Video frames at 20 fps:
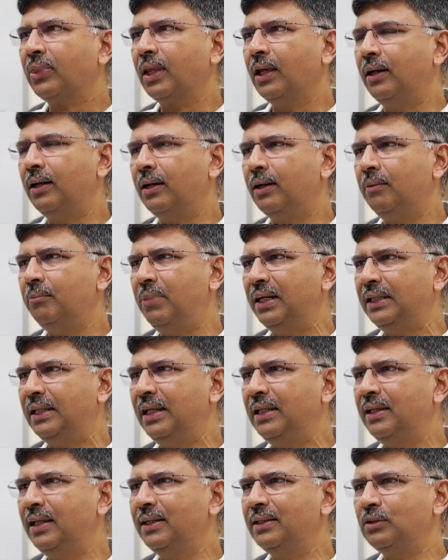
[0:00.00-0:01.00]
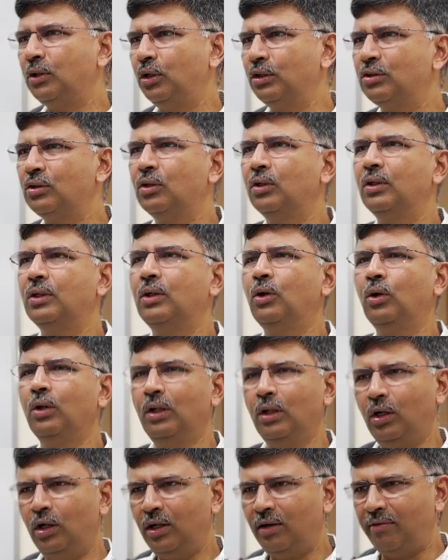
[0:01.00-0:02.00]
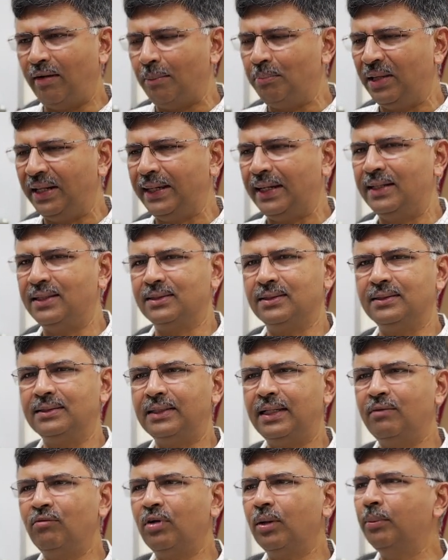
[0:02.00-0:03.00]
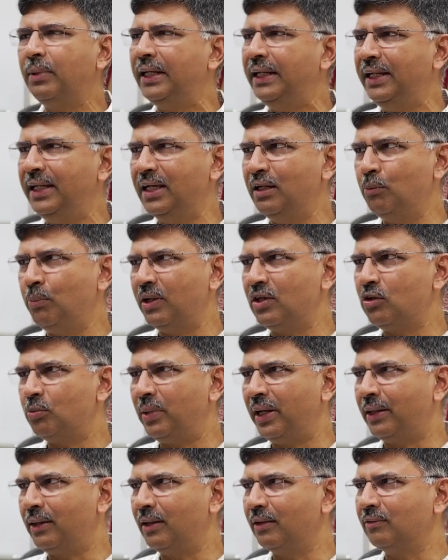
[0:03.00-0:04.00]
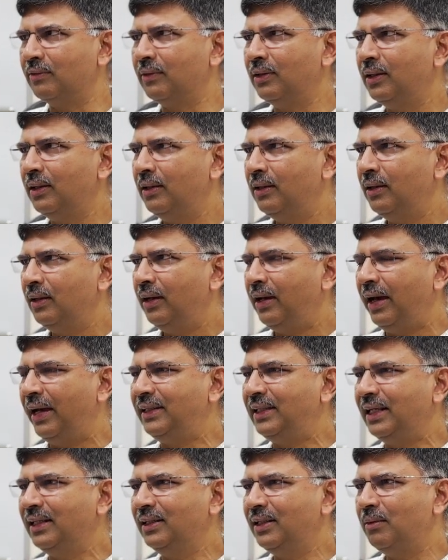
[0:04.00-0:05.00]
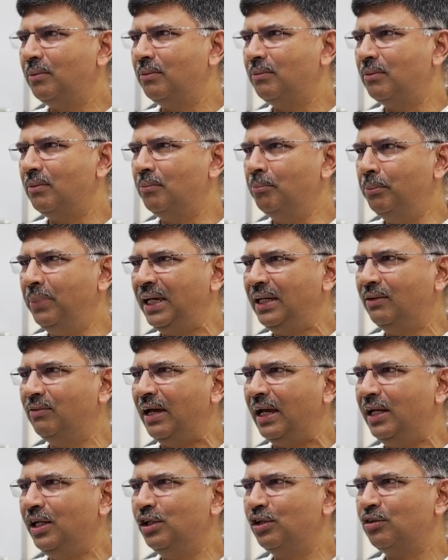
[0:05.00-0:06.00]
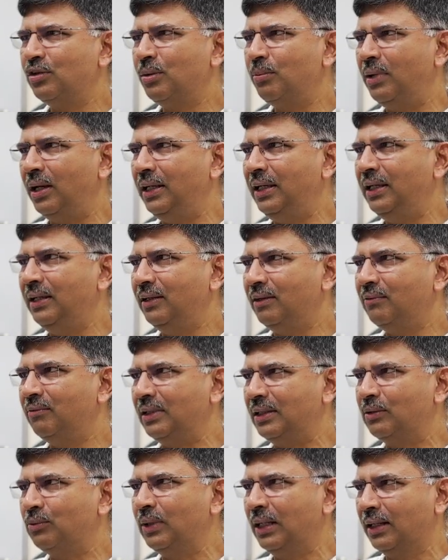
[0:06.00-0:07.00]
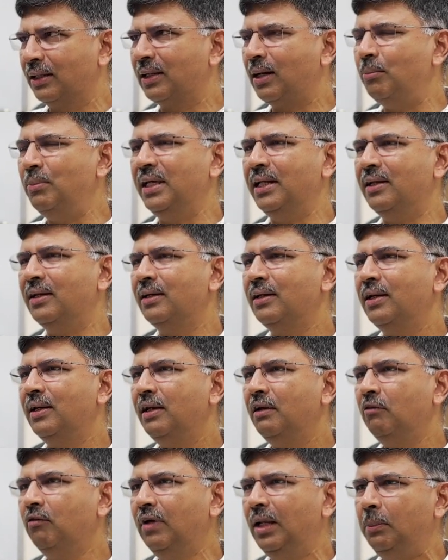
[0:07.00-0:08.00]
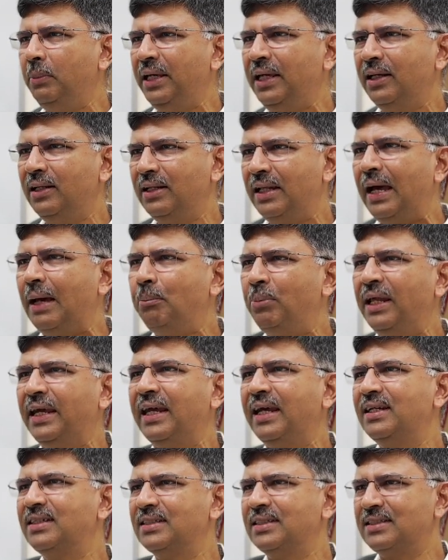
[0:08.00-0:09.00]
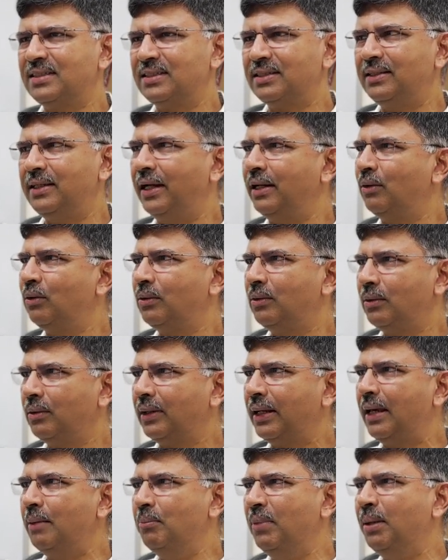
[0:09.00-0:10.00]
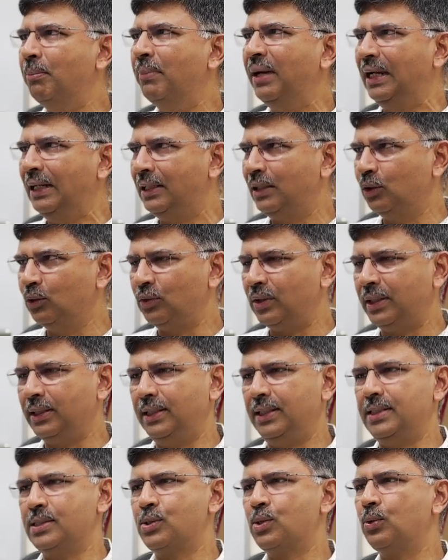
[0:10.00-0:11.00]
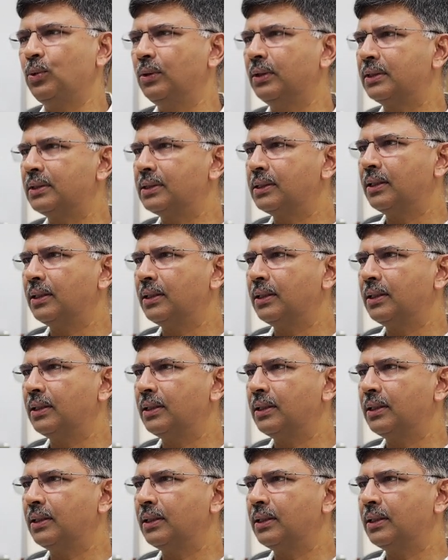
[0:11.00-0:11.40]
But then there's also a whole lot of applications. And from the Indian perspective, I think the big value of the money which will come in will be in the applications that can be built using these tools.